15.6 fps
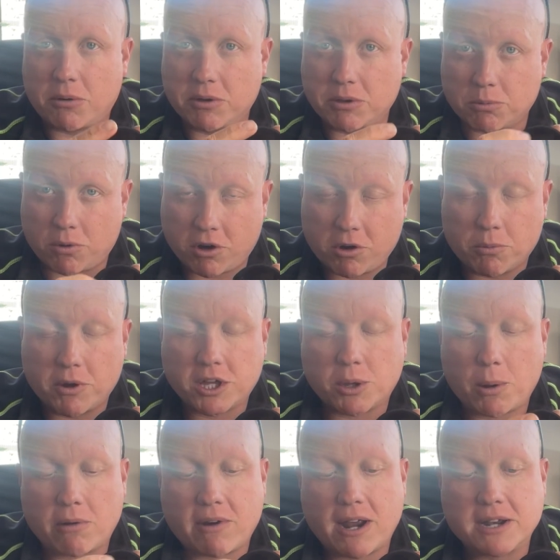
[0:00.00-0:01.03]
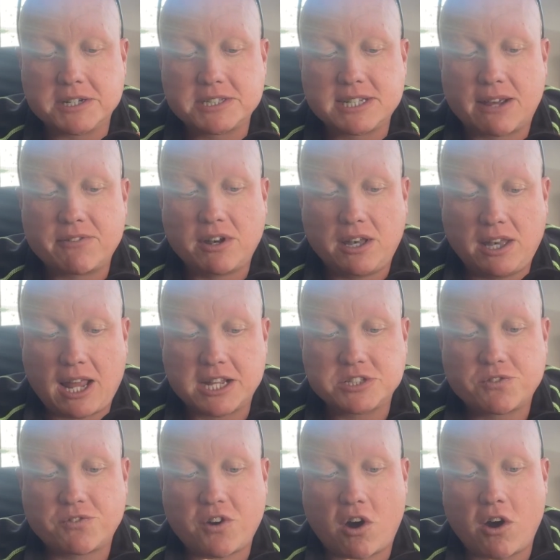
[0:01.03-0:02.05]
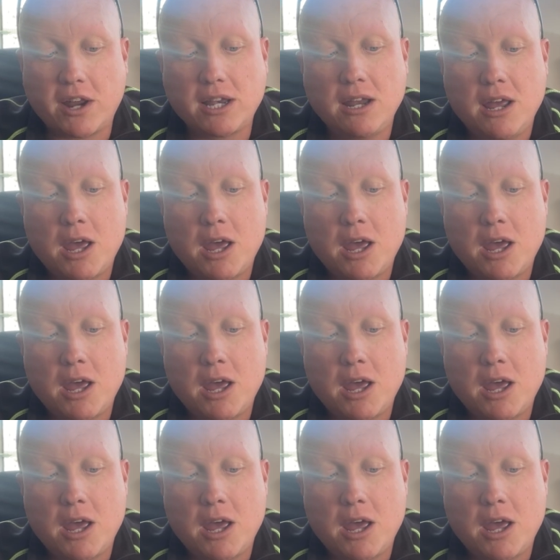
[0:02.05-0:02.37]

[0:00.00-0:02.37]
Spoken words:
with 1 and work your way around to 7, that's fine.